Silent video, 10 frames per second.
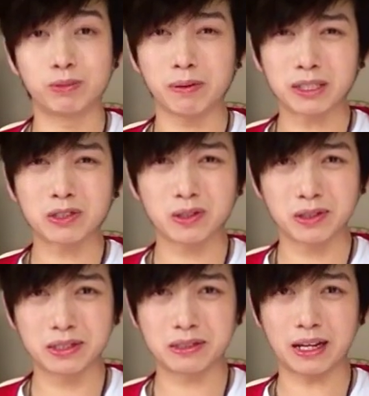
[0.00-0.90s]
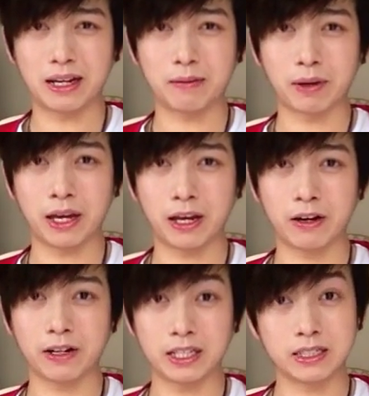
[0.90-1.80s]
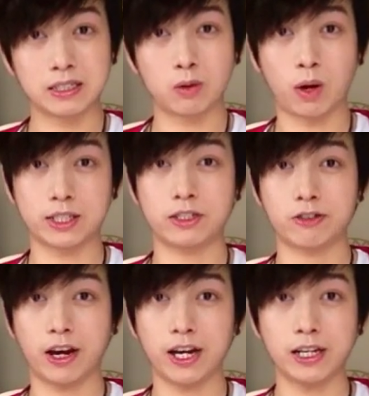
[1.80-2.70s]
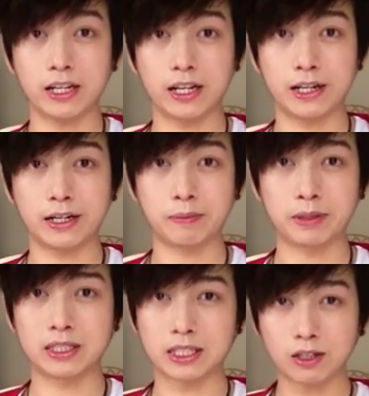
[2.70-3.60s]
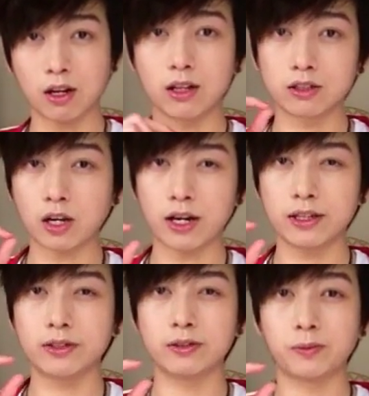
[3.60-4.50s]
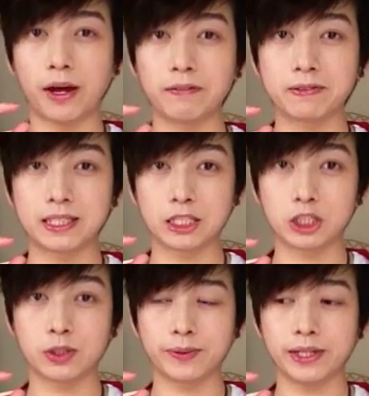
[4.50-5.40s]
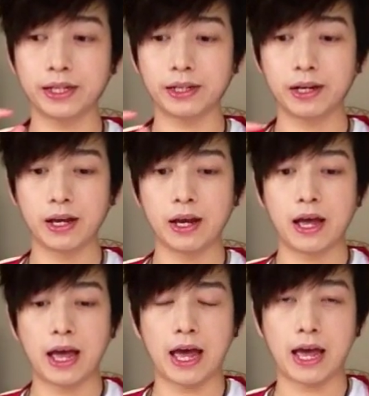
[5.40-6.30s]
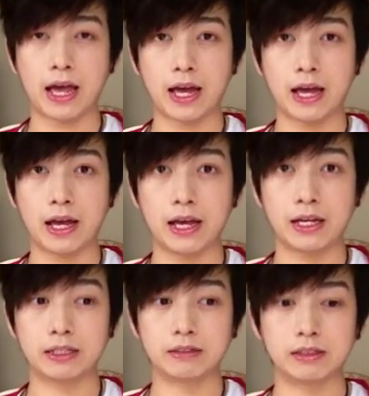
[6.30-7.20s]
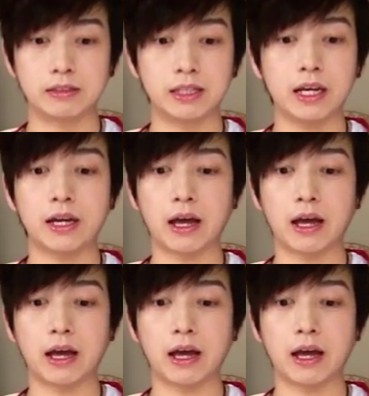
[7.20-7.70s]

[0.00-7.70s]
Pretty much because my hair is quite straight. It's just got a tiny little wave tinge to it, and yeah.